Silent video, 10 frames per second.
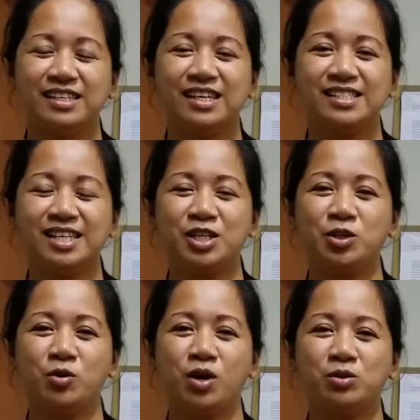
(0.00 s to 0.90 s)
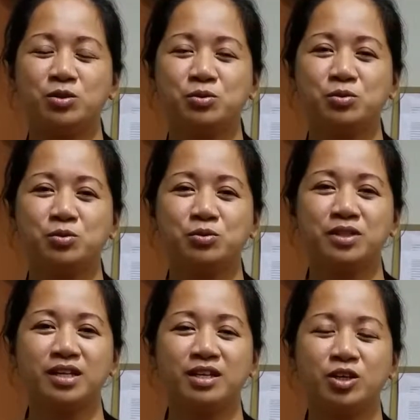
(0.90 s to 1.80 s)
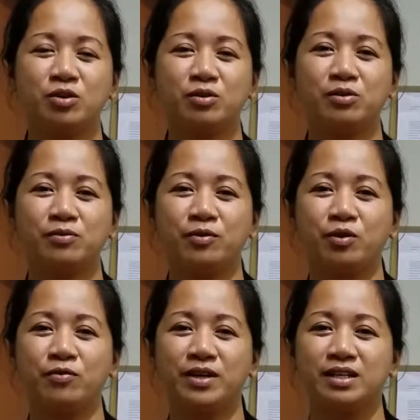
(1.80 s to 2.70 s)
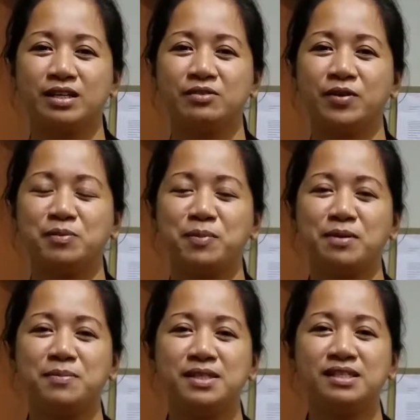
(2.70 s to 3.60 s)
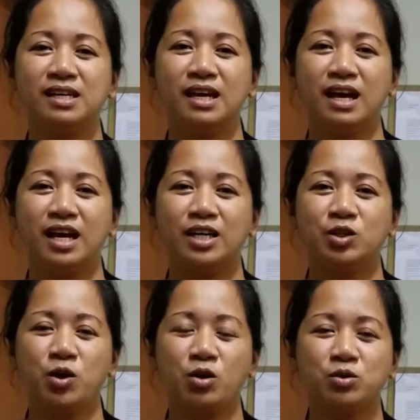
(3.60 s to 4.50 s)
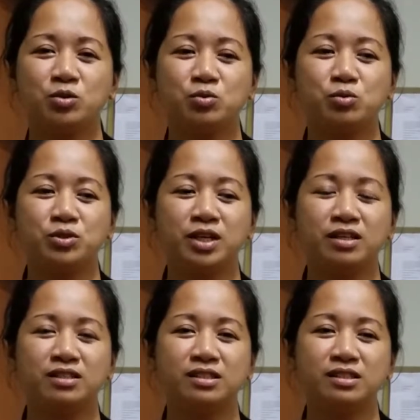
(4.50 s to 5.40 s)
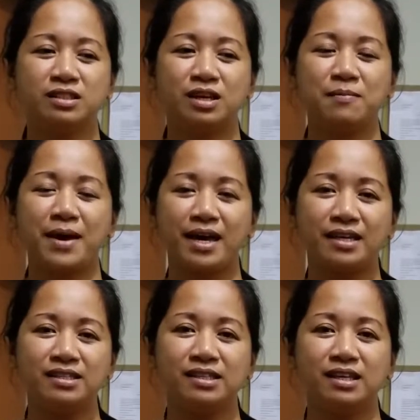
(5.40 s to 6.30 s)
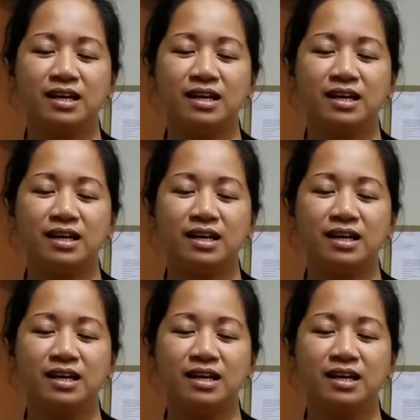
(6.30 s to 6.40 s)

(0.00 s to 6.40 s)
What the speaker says: Yes, I know how to take care of an infant baby. I know how to take a bath.